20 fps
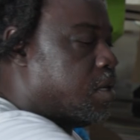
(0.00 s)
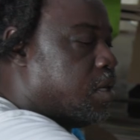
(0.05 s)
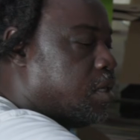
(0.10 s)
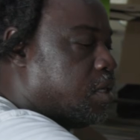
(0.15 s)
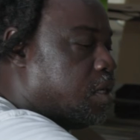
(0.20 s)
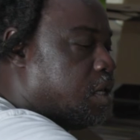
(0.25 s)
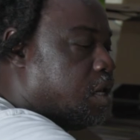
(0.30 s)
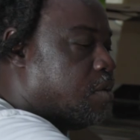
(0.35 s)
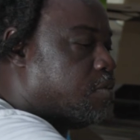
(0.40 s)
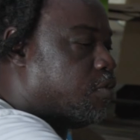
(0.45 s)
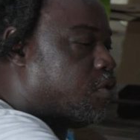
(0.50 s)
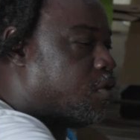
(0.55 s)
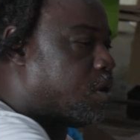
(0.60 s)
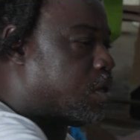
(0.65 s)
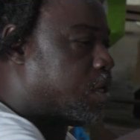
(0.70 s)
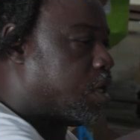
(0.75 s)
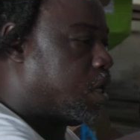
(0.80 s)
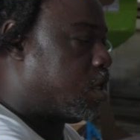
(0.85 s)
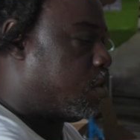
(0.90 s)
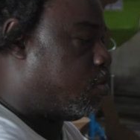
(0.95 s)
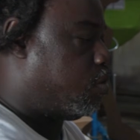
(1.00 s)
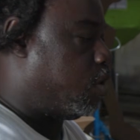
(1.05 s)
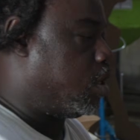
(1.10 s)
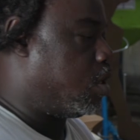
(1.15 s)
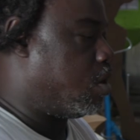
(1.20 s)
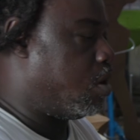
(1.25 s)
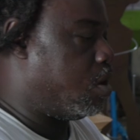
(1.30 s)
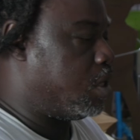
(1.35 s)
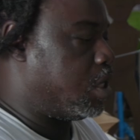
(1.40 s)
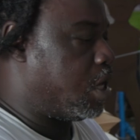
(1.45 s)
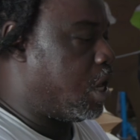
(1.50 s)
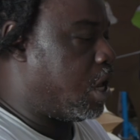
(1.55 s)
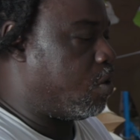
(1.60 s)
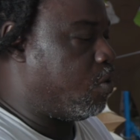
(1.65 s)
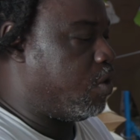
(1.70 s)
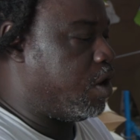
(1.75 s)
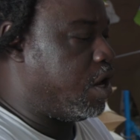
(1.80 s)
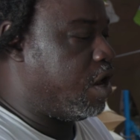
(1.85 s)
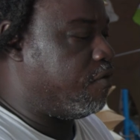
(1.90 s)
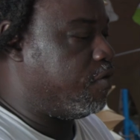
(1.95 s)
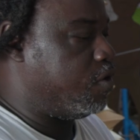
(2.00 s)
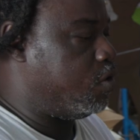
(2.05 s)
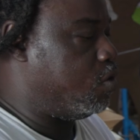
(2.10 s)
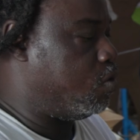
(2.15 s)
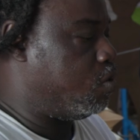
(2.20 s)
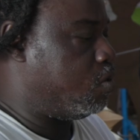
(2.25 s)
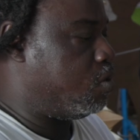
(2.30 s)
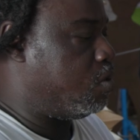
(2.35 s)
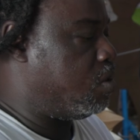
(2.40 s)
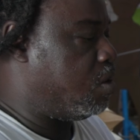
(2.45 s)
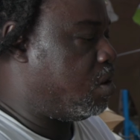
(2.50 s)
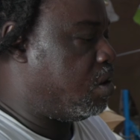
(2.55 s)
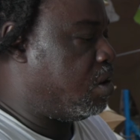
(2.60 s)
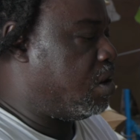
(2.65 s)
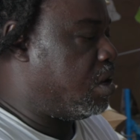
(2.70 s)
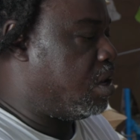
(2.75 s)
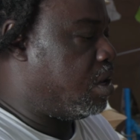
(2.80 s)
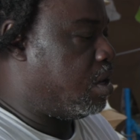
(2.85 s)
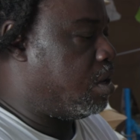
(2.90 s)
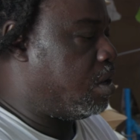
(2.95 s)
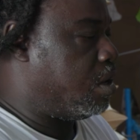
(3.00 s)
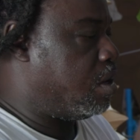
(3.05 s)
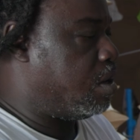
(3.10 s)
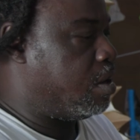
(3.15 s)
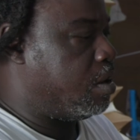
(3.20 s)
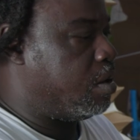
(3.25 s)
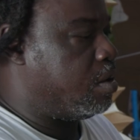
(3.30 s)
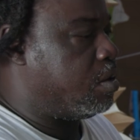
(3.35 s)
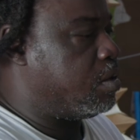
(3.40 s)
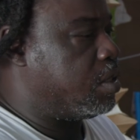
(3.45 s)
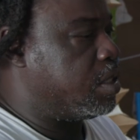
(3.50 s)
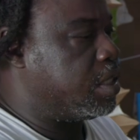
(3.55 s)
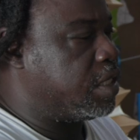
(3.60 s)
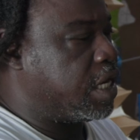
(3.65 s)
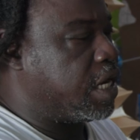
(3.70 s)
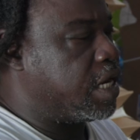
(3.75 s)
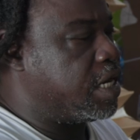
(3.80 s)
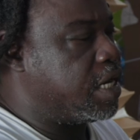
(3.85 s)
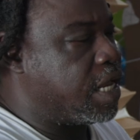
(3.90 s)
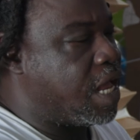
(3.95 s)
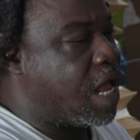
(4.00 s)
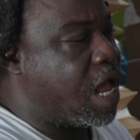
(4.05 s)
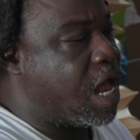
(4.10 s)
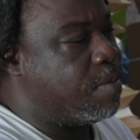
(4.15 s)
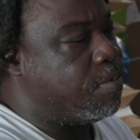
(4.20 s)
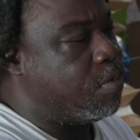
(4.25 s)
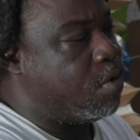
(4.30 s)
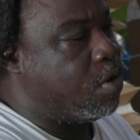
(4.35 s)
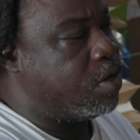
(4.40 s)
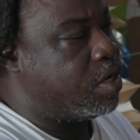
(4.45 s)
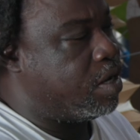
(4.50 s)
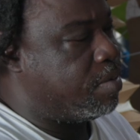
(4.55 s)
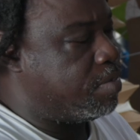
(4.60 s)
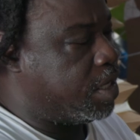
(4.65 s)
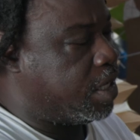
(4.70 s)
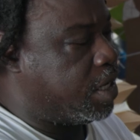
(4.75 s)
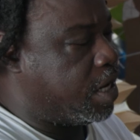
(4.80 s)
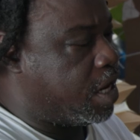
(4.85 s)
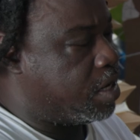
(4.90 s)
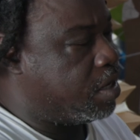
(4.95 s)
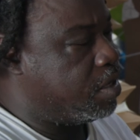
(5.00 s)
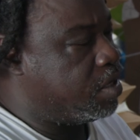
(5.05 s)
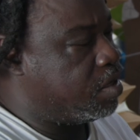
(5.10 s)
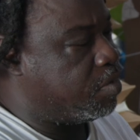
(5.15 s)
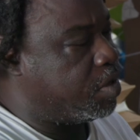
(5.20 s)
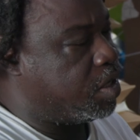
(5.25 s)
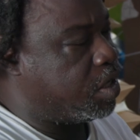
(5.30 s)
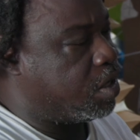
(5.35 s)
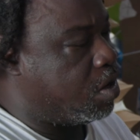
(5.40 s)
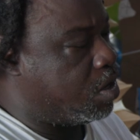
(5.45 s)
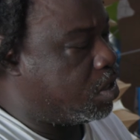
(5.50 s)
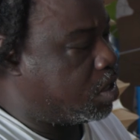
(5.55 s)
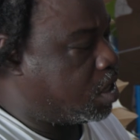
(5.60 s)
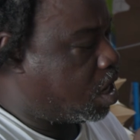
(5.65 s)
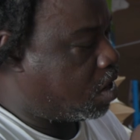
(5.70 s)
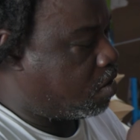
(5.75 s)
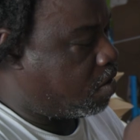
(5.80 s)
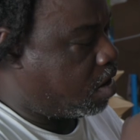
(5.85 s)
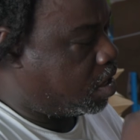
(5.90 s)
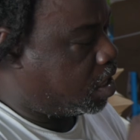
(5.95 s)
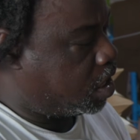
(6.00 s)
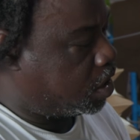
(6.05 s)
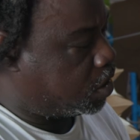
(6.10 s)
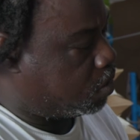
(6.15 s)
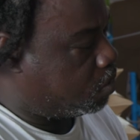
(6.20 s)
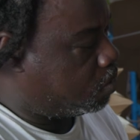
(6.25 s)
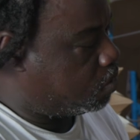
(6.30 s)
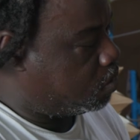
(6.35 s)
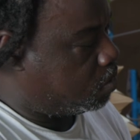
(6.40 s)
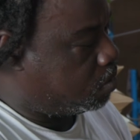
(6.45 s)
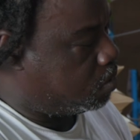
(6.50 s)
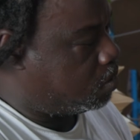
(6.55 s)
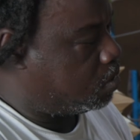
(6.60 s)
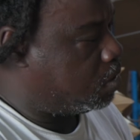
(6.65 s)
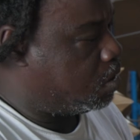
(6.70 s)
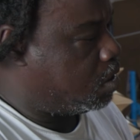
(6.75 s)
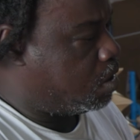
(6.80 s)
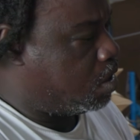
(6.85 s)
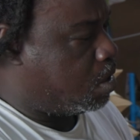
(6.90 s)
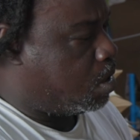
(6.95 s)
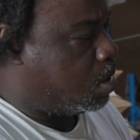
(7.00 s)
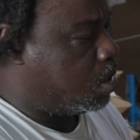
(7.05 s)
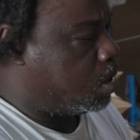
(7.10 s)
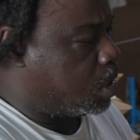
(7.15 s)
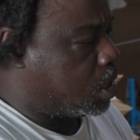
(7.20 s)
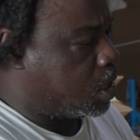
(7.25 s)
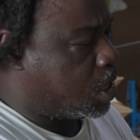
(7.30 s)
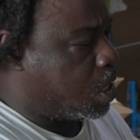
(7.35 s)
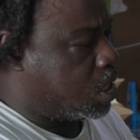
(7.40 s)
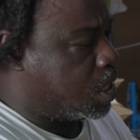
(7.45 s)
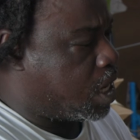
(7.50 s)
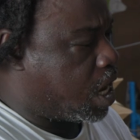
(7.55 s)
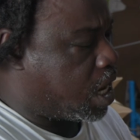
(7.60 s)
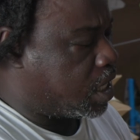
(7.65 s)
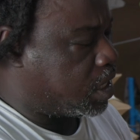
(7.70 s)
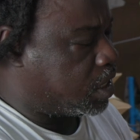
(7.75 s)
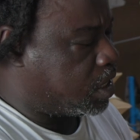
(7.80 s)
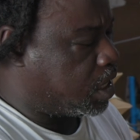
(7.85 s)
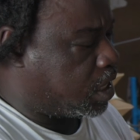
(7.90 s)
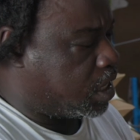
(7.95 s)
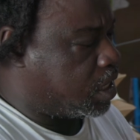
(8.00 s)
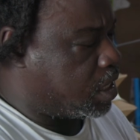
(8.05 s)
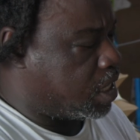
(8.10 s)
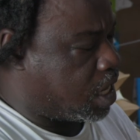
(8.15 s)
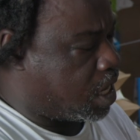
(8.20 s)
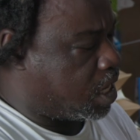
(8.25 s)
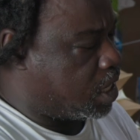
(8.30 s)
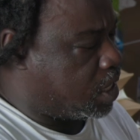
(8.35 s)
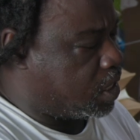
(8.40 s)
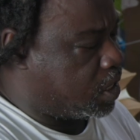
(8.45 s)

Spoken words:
same process, put the contact wherever you sticking the cardboard them together, you put the contact on it so the contact will stick it down.